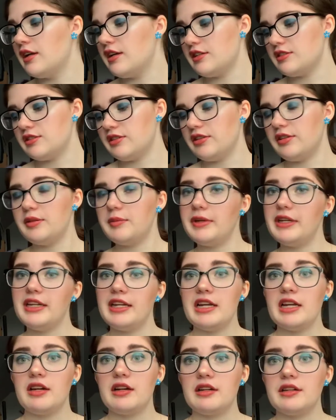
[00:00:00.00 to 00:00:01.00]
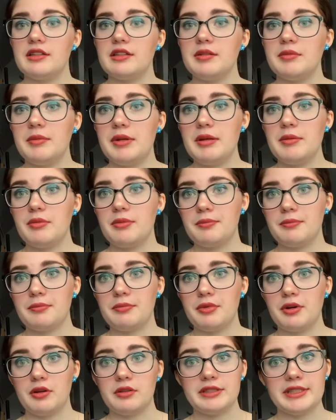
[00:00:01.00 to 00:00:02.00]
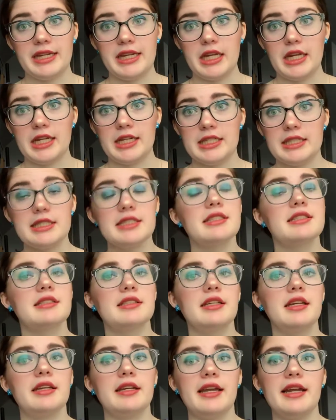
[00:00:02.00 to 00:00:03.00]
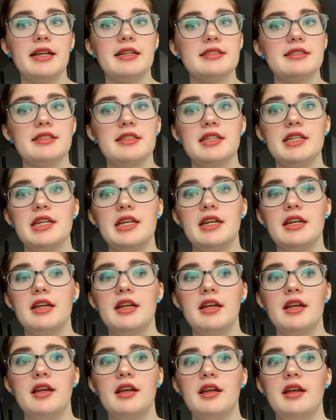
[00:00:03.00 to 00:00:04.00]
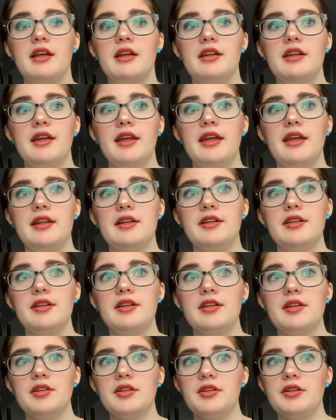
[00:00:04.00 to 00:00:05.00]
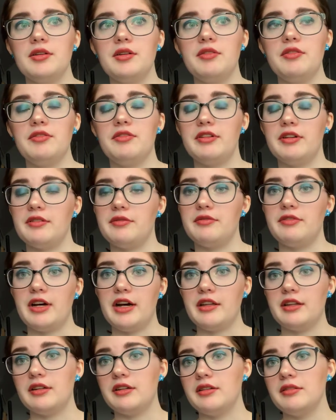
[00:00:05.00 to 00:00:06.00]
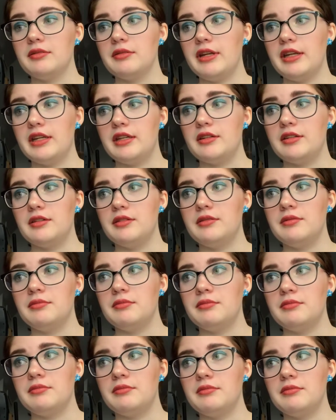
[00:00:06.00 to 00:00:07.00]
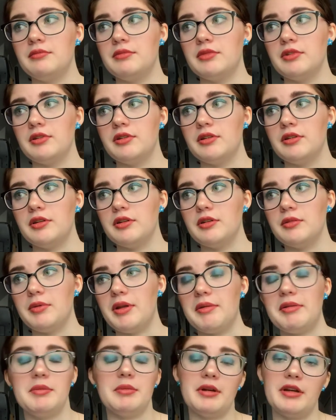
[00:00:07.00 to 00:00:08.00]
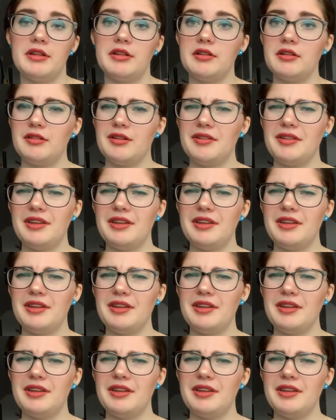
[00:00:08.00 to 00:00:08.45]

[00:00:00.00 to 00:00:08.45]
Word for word: So the main character, the main protagonist, Cassie, and her father and her baby brother, I